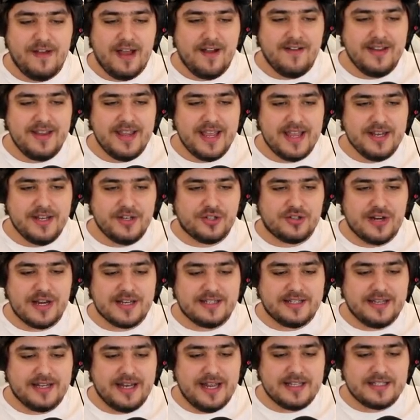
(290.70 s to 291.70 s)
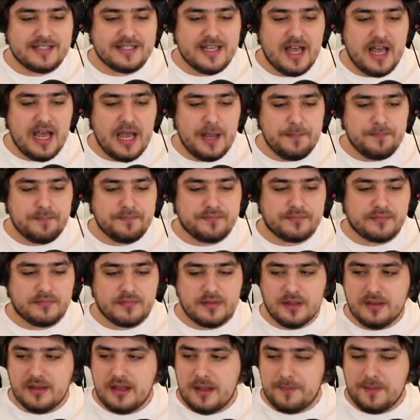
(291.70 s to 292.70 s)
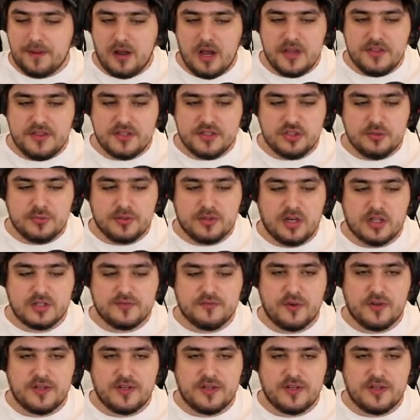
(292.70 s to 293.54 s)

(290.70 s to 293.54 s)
Very interesting. Let's, um... apply the Superclass